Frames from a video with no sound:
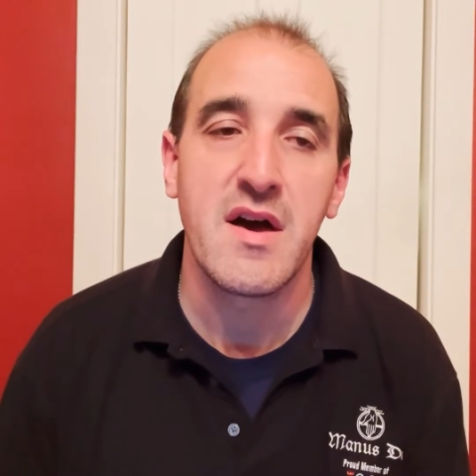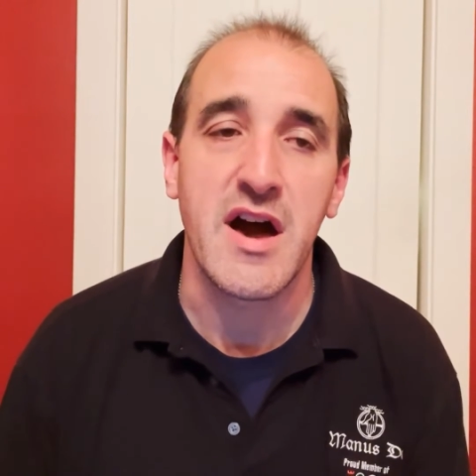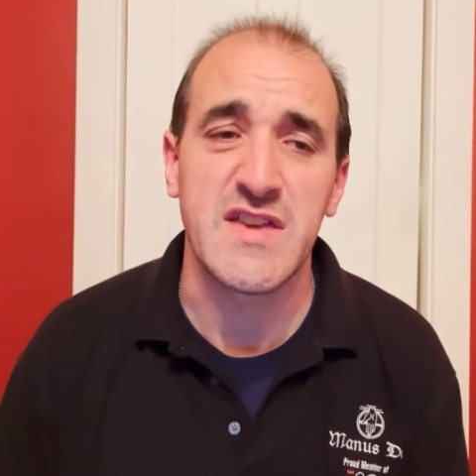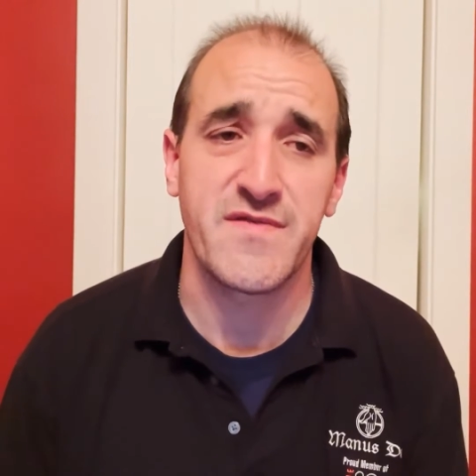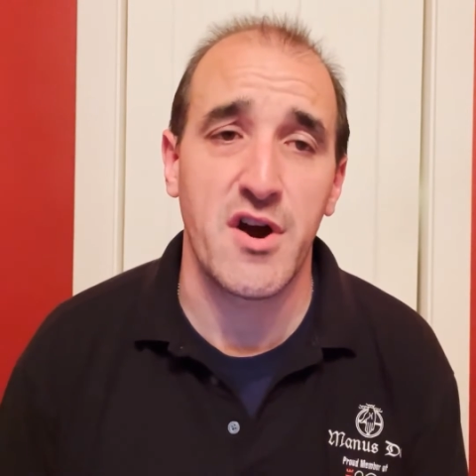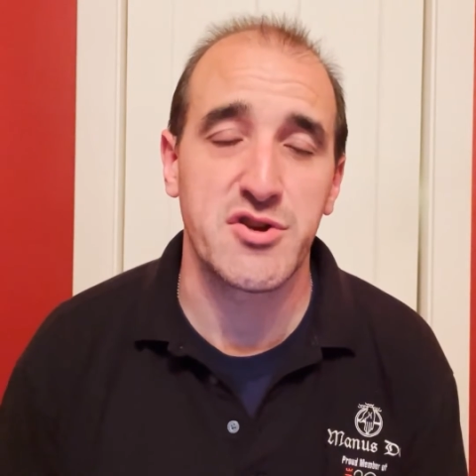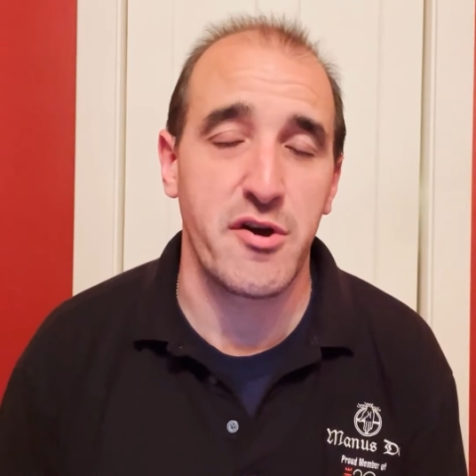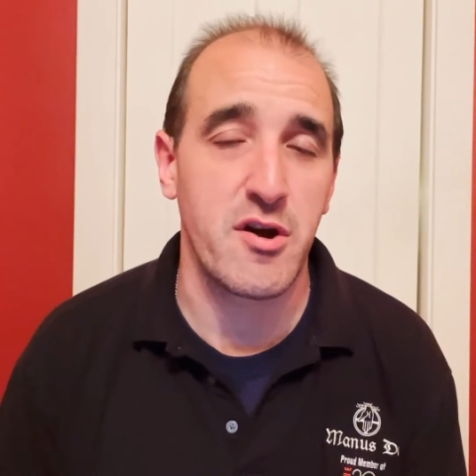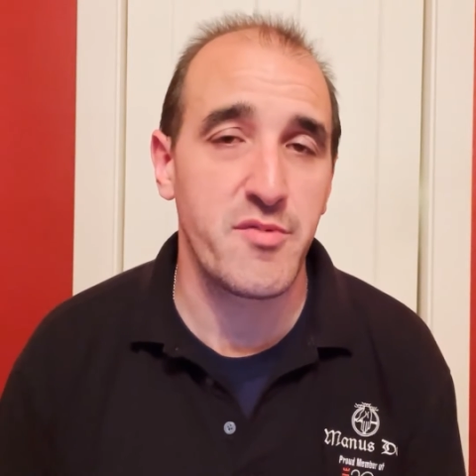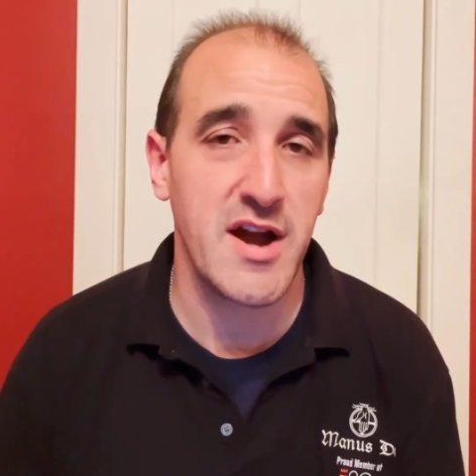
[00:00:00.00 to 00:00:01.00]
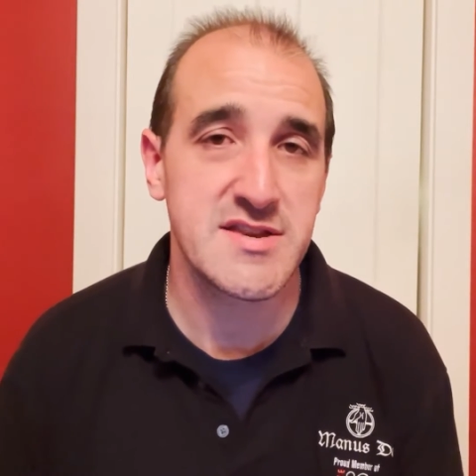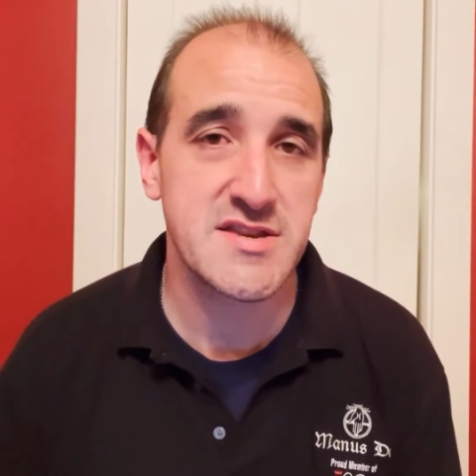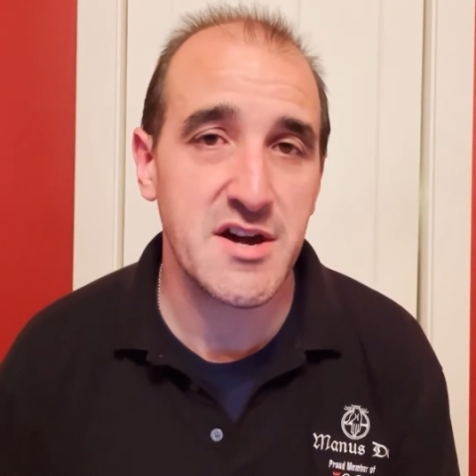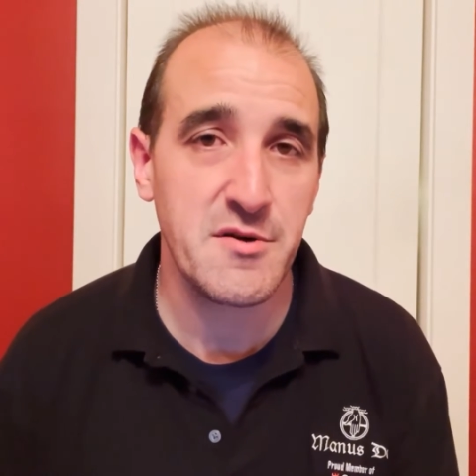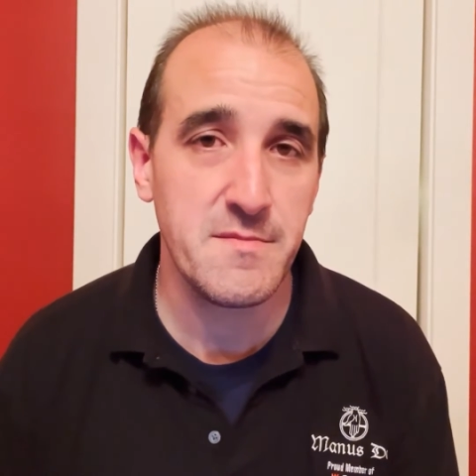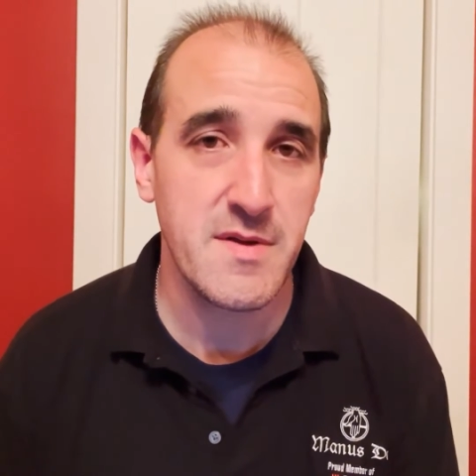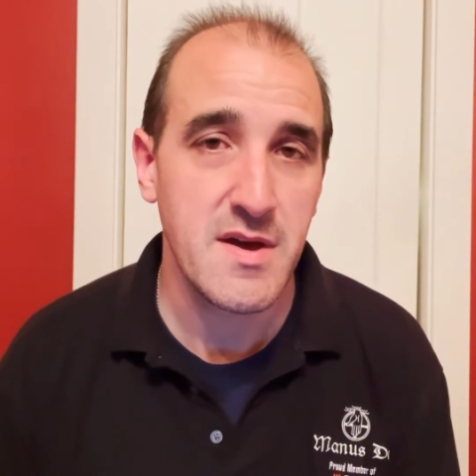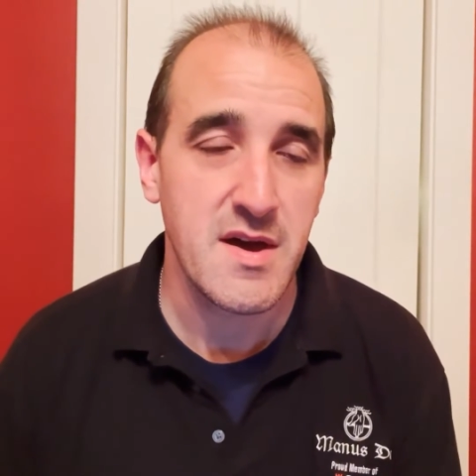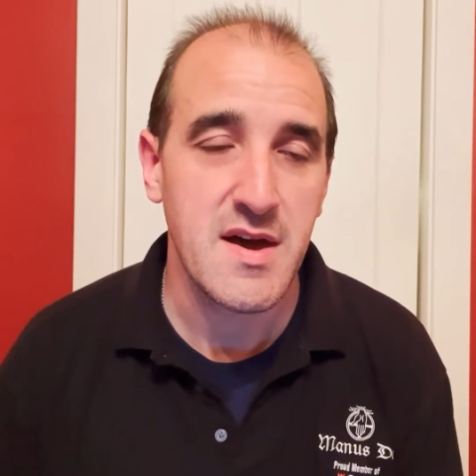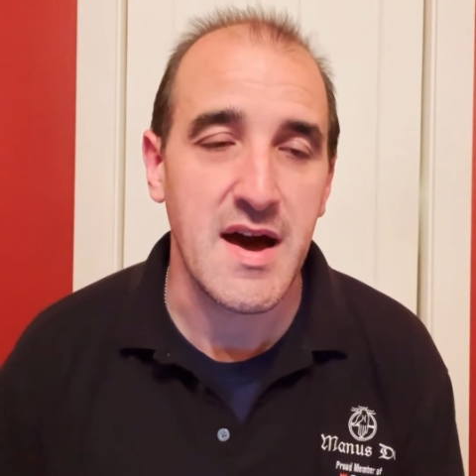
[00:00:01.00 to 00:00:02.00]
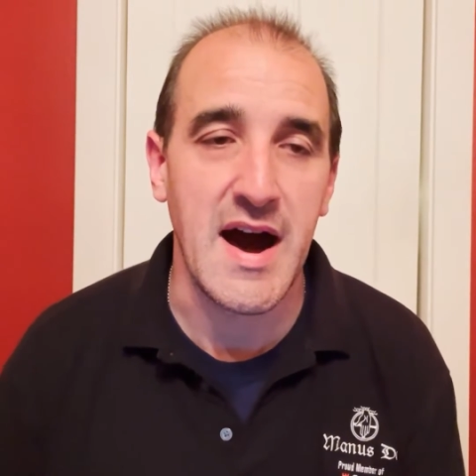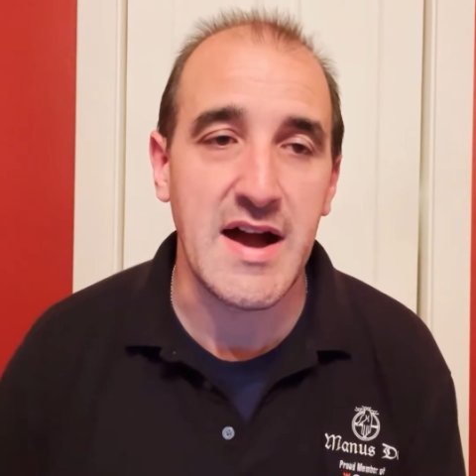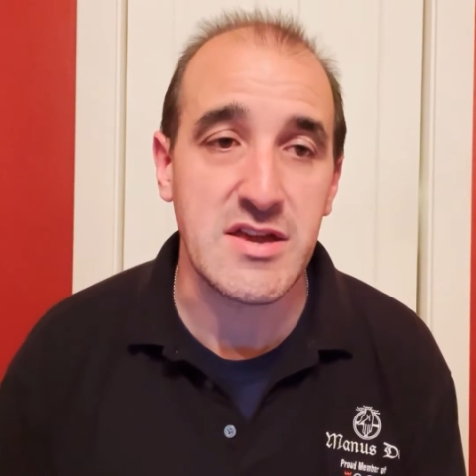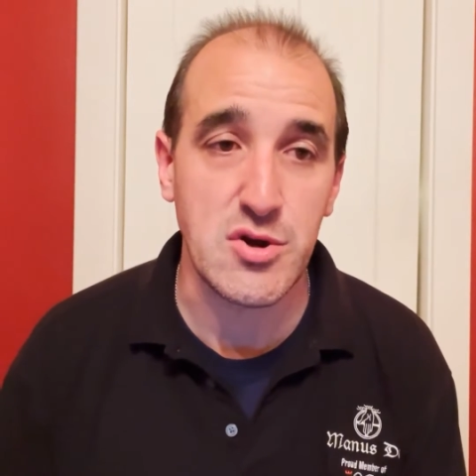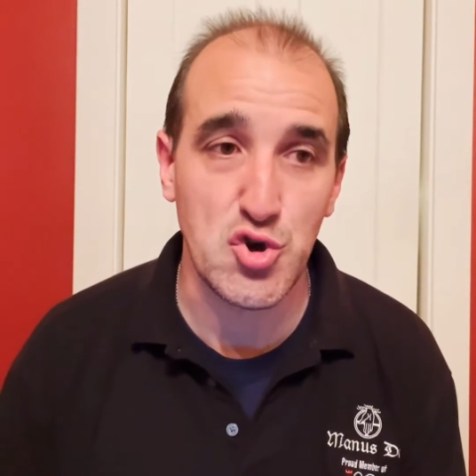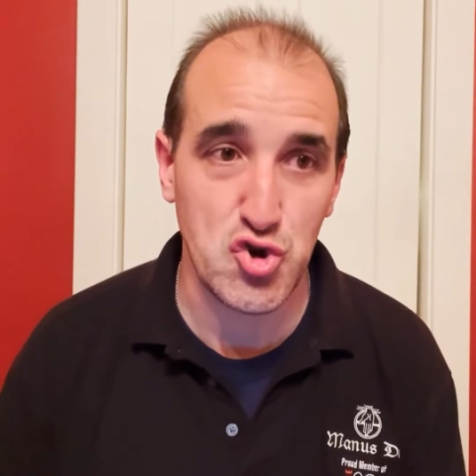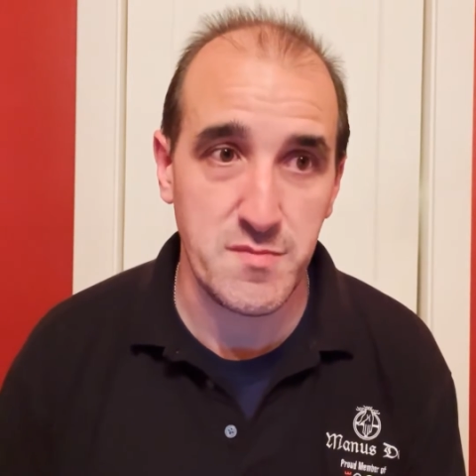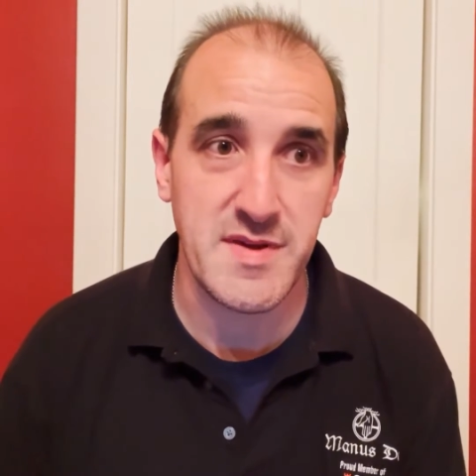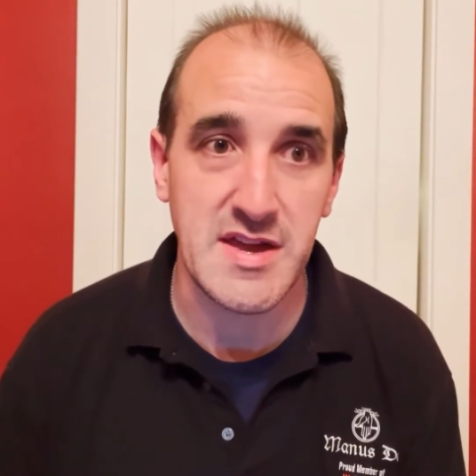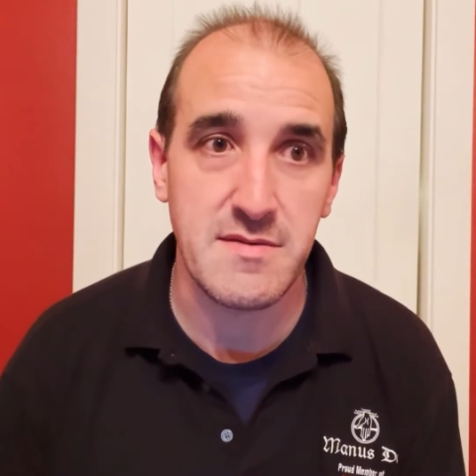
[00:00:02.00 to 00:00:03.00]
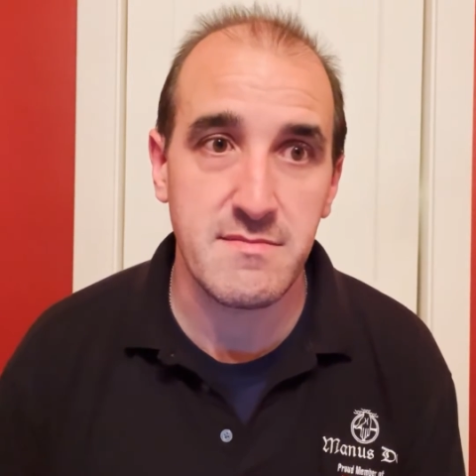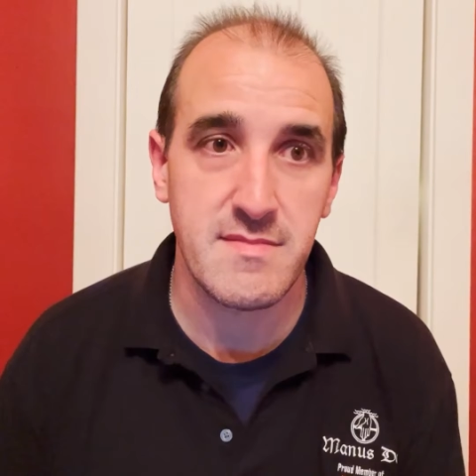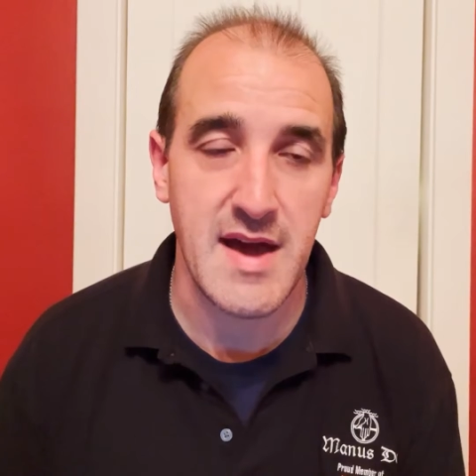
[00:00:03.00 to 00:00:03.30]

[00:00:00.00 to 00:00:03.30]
As far as your enterprises go, you should be